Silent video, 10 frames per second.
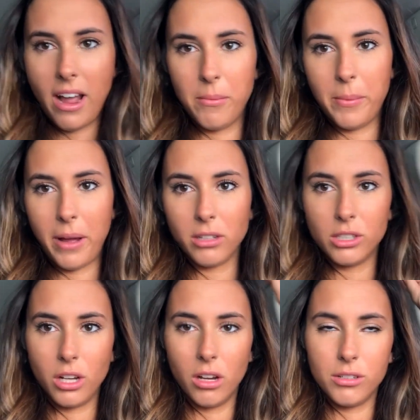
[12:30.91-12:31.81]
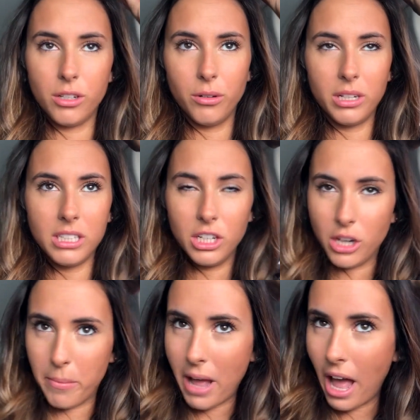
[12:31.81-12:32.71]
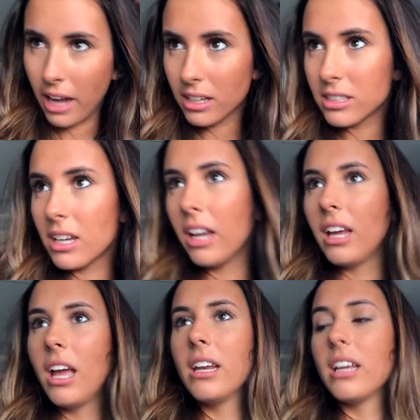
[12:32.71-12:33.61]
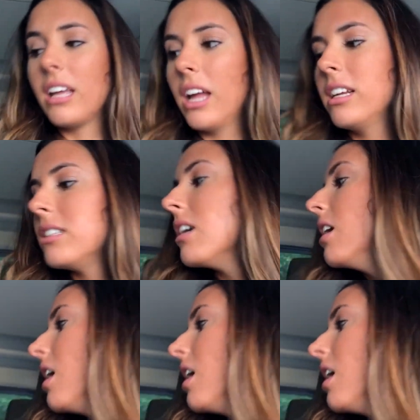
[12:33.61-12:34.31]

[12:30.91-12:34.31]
I am about to go to T J Maxx and get